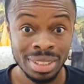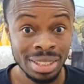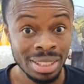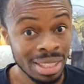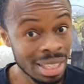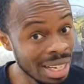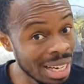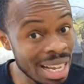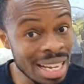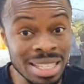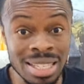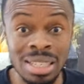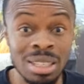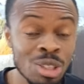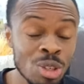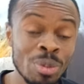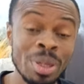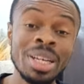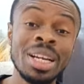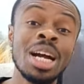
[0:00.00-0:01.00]
Listen
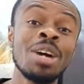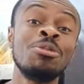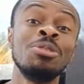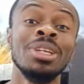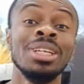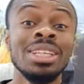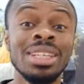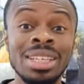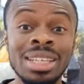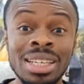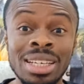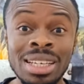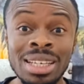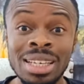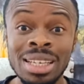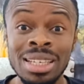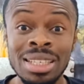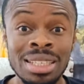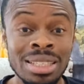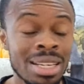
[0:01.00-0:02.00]
to me carefully.
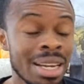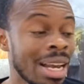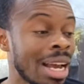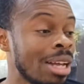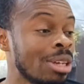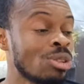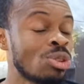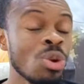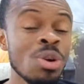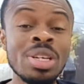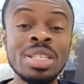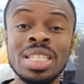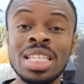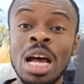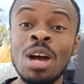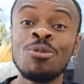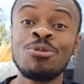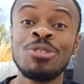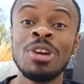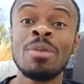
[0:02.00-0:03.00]
Say Anton
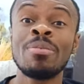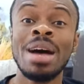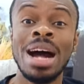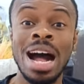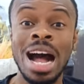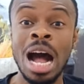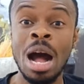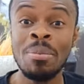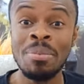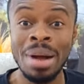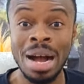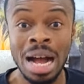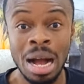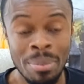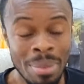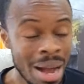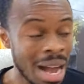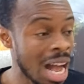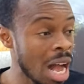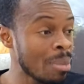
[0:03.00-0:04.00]
Sanfre Mahama.
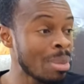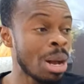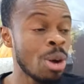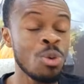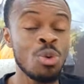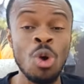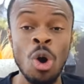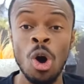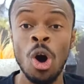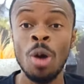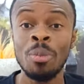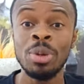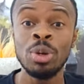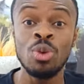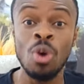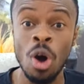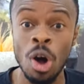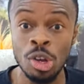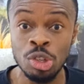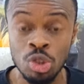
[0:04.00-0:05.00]
Mahama unko ho
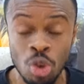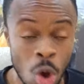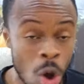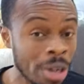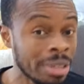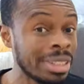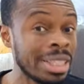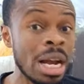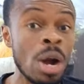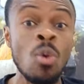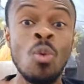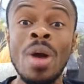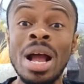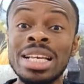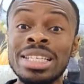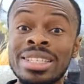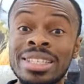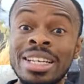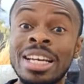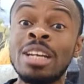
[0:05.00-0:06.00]
because on your
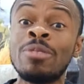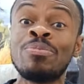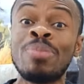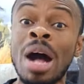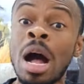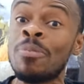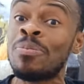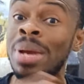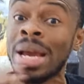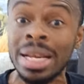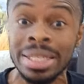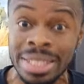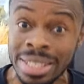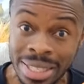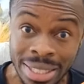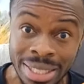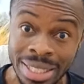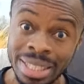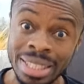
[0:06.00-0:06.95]
Western puppet.